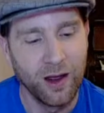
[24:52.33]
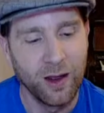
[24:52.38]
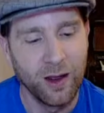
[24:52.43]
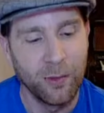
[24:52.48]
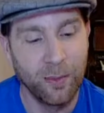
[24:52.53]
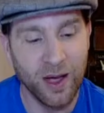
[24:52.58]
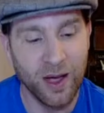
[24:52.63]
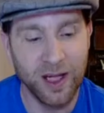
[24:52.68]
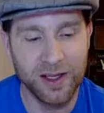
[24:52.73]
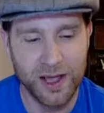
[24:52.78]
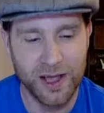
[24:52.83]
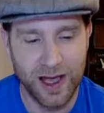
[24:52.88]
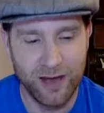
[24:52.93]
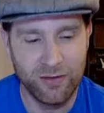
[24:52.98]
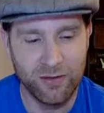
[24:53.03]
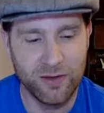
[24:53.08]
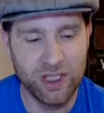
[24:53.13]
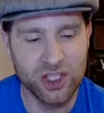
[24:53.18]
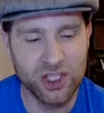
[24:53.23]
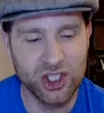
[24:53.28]
But
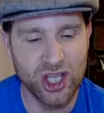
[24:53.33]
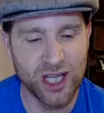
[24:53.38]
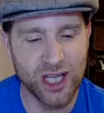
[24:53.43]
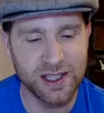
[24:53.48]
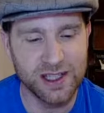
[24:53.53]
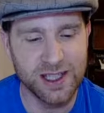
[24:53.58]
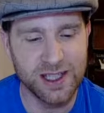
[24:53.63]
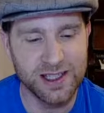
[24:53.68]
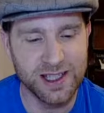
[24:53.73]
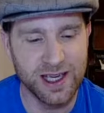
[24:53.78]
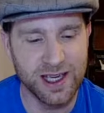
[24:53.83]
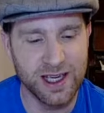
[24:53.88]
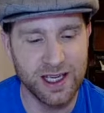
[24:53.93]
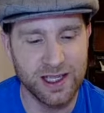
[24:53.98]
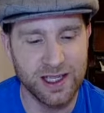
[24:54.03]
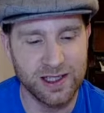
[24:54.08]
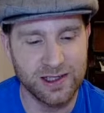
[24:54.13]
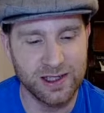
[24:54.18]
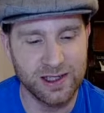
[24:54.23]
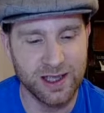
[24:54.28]
Henry shut his
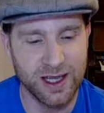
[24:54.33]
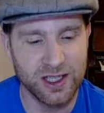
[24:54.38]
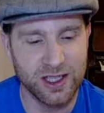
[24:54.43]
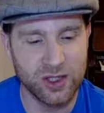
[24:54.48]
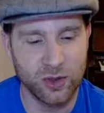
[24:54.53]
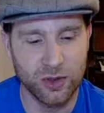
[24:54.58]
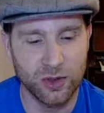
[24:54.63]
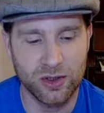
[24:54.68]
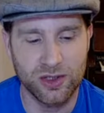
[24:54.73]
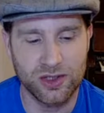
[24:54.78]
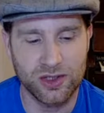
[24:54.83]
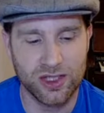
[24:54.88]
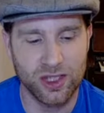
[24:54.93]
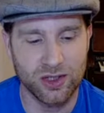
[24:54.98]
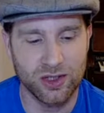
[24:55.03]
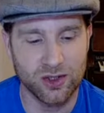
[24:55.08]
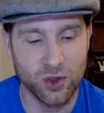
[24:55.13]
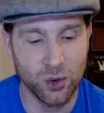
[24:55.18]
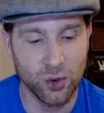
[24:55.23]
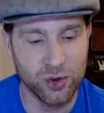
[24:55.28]
ears to their taunts
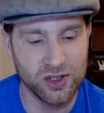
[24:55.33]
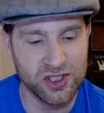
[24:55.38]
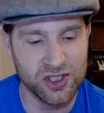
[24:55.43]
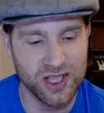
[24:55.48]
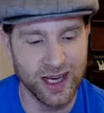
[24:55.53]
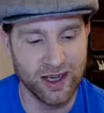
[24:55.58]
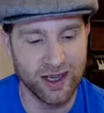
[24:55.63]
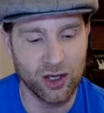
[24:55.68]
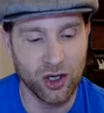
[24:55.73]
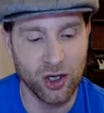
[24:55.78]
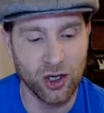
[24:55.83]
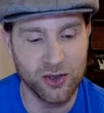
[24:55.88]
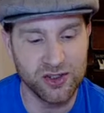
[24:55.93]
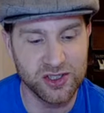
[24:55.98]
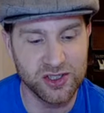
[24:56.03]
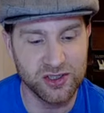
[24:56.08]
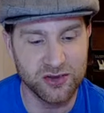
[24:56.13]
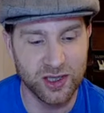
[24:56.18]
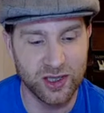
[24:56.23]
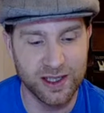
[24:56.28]
and
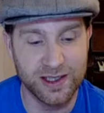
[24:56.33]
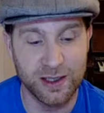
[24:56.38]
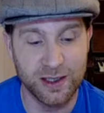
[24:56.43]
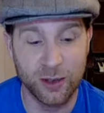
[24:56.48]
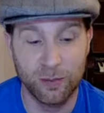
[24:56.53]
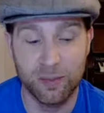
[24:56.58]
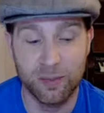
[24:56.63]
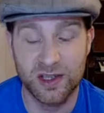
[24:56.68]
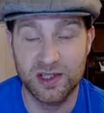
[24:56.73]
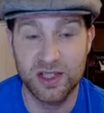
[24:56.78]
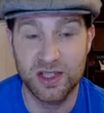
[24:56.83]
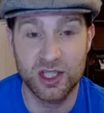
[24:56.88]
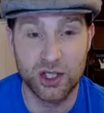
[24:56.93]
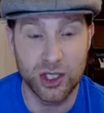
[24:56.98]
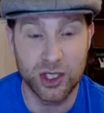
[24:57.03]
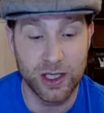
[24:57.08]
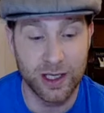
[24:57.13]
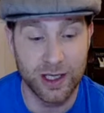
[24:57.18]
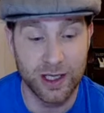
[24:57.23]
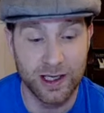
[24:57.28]
concentrated on
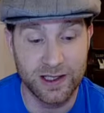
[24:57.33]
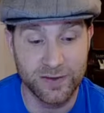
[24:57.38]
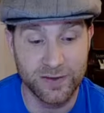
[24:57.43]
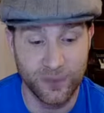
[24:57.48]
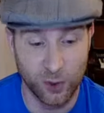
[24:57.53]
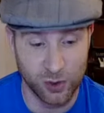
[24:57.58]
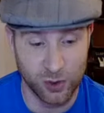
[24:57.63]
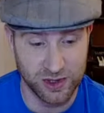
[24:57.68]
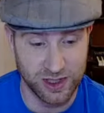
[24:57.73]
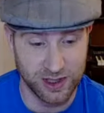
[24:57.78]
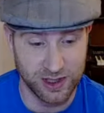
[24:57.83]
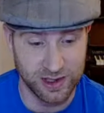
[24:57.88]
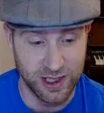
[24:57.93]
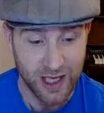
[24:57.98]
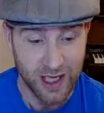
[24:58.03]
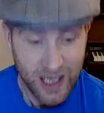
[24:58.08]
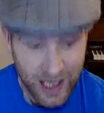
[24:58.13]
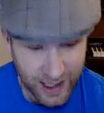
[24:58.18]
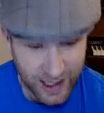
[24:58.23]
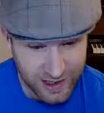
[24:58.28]
positioning his forces.
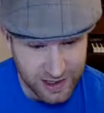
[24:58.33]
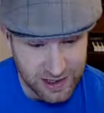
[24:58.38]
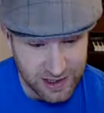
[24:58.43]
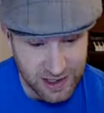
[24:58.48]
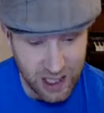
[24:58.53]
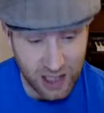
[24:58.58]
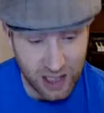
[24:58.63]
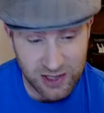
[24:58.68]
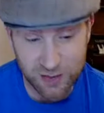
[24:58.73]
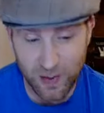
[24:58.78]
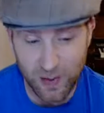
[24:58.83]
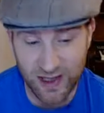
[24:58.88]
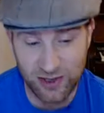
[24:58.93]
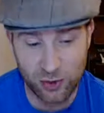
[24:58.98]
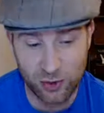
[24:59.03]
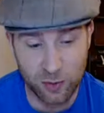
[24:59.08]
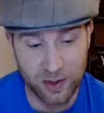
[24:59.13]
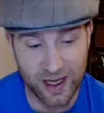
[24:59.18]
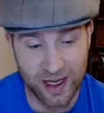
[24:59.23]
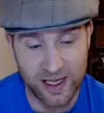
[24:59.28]
He discussed battle
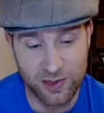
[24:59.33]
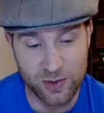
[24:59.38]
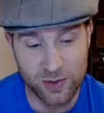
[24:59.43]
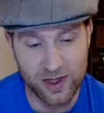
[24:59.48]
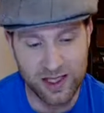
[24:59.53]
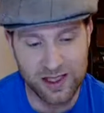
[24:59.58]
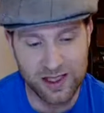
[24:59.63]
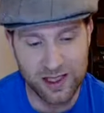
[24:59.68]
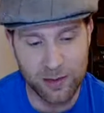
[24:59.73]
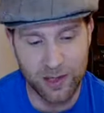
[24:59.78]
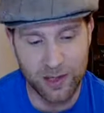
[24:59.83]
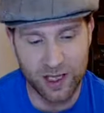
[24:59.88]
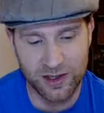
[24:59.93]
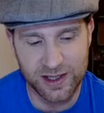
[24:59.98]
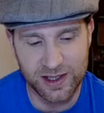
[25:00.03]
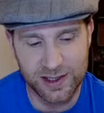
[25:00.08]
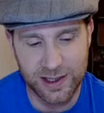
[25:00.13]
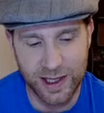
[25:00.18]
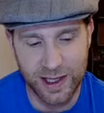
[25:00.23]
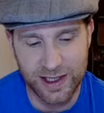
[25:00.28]
plans with his
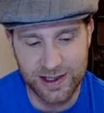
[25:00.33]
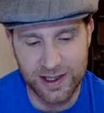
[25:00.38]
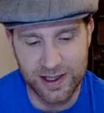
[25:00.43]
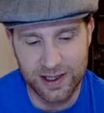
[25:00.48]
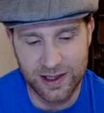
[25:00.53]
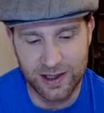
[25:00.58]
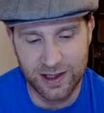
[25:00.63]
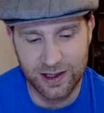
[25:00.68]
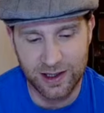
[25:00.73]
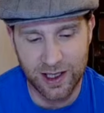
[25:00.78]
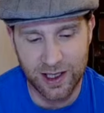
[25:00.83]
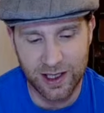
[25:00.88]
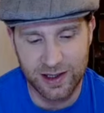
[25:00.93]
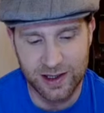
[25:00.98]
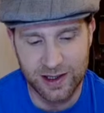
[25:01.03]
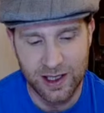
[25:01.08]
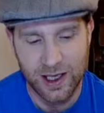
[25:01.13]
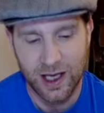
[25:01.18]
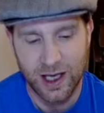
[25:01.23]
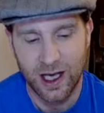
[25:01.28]
commanders late into the night,
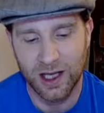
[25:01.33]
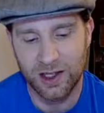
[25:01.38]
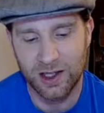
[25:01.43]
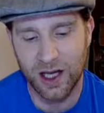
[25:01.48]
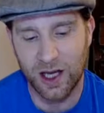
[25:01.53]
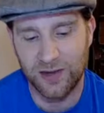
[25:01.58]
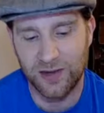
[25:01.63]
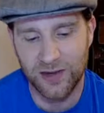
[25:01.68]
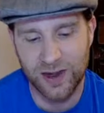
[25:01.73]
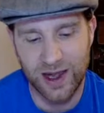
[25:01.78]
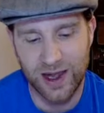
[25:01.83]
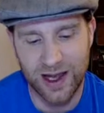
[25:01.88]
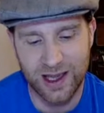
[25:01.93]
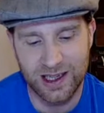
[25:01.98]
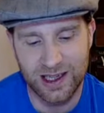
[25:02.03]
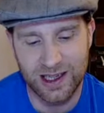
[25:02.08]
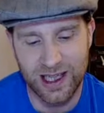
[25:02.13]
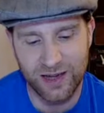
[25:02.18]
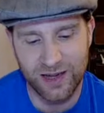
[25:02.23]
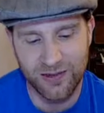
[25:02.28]
and after they had
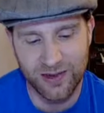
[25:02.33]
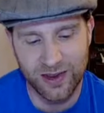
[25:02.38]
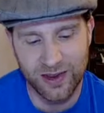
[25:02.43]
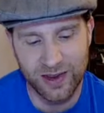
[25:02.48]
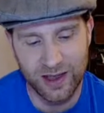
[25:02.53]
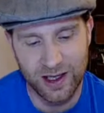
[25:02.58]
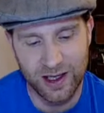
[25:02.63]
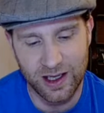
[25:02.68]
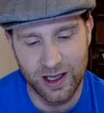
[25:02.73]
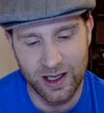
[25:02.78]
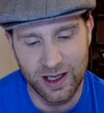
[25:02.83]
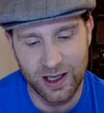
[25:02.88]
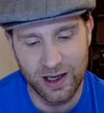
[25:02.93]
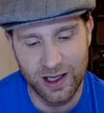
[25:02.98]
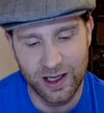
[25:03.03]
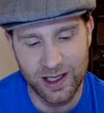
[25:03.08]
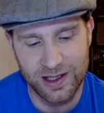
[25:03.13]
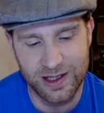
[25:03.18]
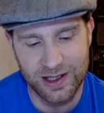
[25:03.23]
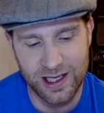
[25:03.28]
left
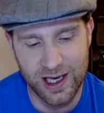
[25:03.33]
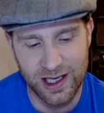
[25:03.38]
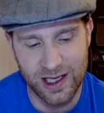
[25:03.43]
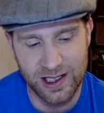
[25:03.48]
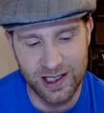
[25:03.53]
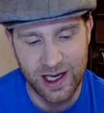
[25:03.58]
his tent,